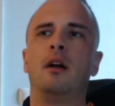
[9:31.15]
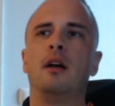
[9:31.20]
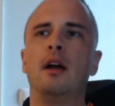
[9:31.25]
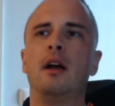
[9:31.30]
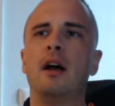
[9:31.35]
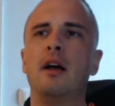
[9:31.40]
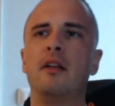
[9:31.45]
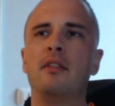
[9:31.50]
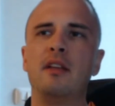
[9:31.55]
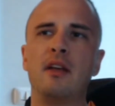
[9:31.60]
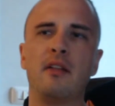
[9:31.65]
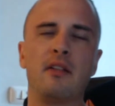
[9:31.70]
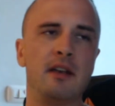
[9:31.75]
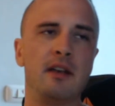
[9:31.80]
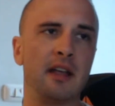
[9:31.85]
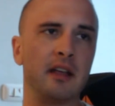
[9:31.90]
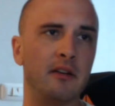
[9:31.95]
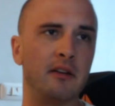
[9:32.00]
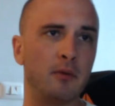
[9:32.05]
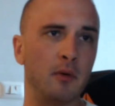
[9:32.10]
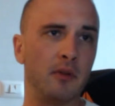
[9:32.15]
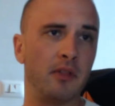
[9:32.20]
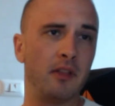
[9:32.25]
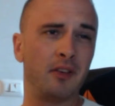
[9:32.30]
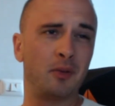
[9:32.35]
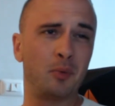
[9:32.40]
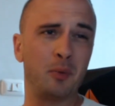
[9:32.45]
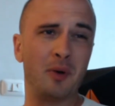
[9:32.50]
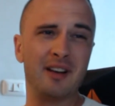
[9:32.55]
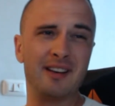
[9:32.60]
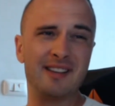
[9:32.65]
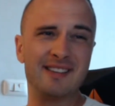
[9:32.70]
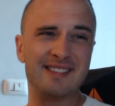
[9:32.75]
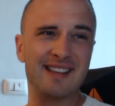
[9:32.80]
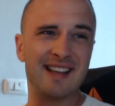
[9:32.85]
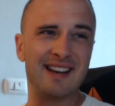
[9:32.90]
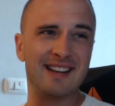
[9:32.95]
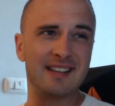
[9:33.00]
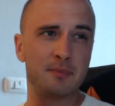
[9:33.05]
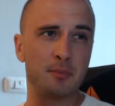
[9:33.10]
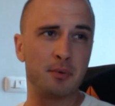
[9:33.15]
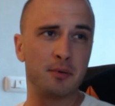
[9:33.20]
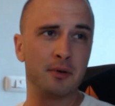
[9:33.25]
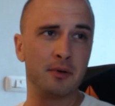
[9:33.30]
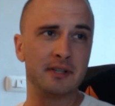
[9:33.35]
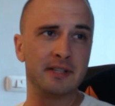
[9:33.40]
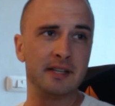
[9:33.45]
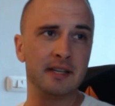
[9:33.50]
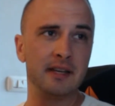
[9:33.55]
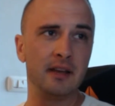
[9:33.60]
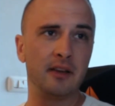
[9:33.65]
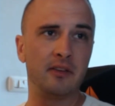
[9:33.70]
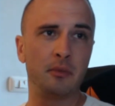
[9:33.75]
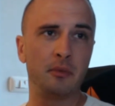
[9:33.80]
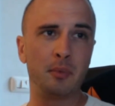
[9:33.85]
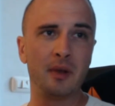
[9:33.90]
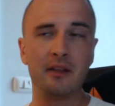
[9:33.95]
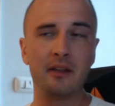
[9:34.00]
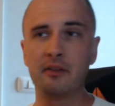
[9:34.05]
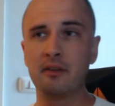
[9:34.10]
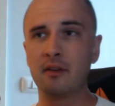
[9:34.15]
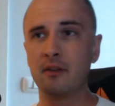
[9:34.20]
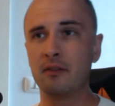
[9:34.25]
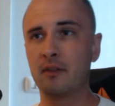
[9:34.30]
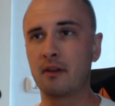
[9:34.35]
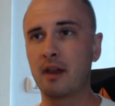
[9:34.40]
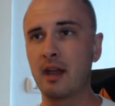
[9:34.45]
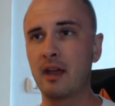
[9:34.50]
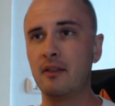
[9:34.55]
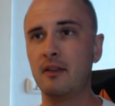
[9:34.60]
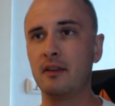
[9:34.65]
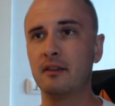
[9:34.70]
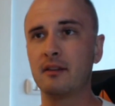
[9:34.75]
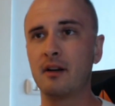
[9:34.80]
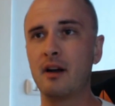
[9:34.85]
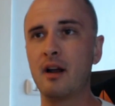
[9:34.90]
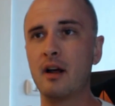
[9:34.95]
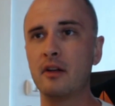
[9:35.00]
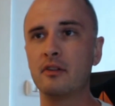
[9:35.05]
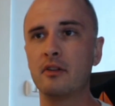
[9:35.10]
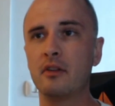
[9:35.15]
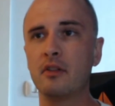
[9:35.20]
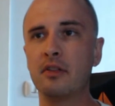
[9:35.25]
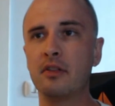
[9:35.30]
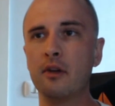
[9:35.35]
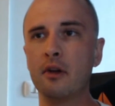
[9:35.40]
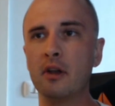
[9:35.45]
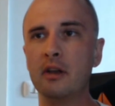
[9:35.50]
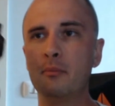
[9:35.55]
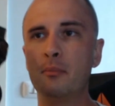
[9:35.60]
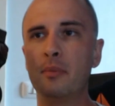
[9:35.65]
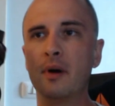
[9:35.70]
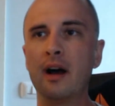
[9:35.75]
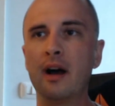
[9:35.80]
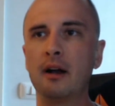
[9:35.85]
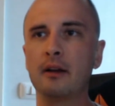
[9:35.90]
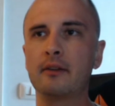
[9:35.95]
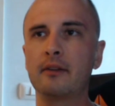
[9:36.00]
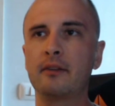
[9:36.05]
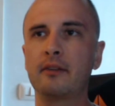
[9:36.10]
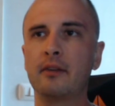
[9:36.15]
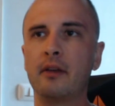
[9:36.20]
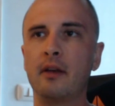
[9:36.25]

The other negative with this one is that it's pretty expensive. Okay, these are 130 bucks.